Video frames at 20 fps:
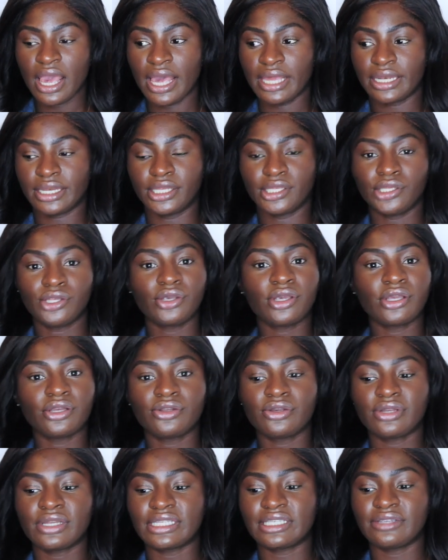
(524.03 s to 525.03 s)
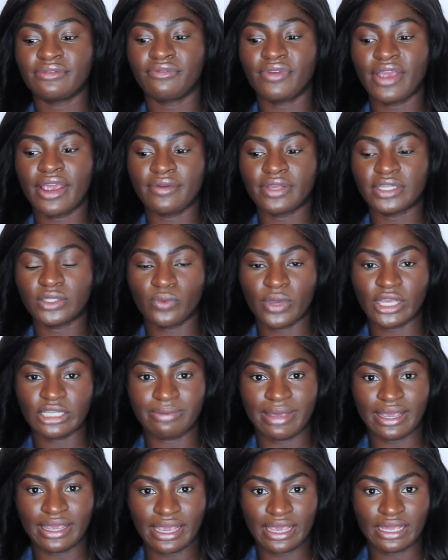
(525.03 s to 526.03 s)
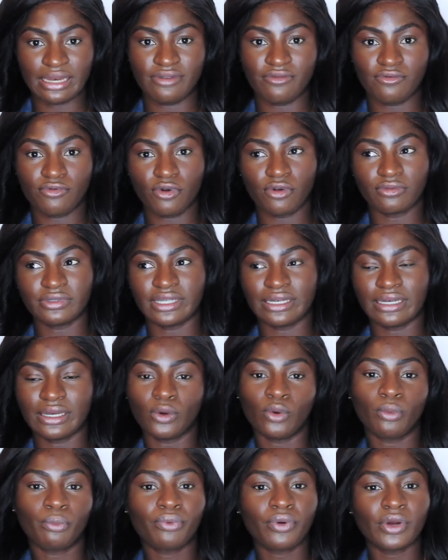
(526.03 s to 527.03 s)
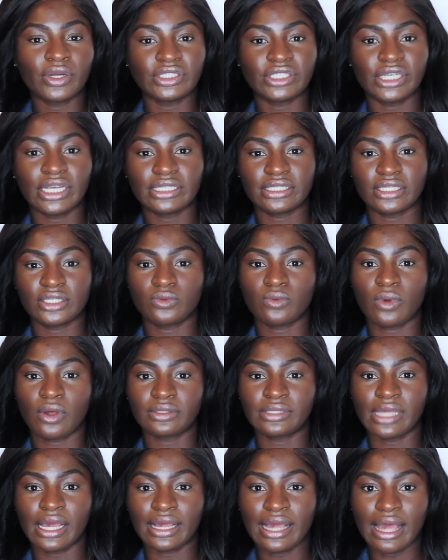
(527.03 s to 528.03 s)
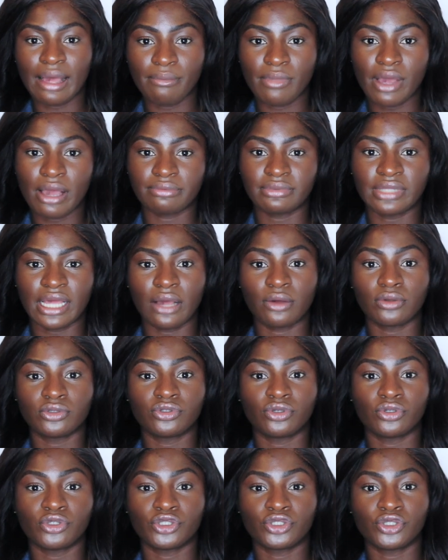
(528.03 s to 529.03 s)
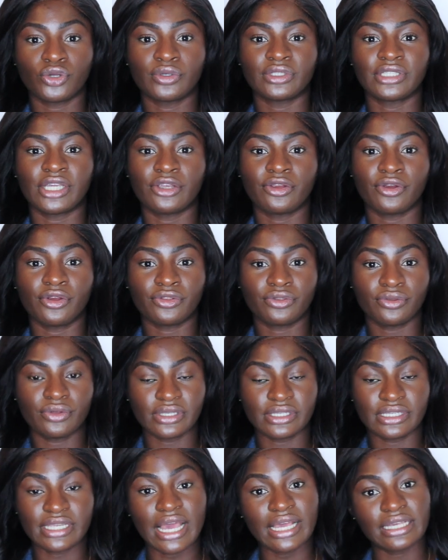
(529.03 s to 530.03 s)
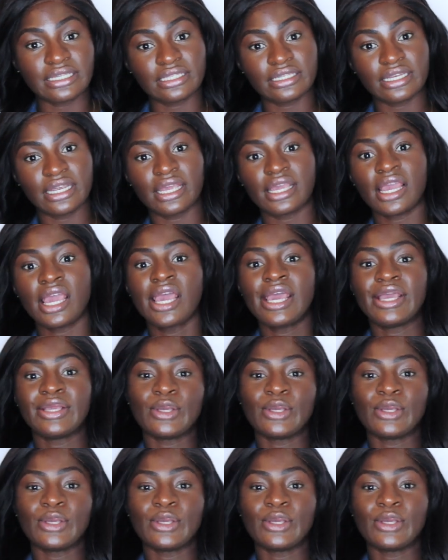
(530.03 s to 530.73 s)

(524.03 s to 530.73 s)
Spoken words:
And then you can do this in various ways by getting involved in little projects as well that come up, that also shows that you're enthusiastic,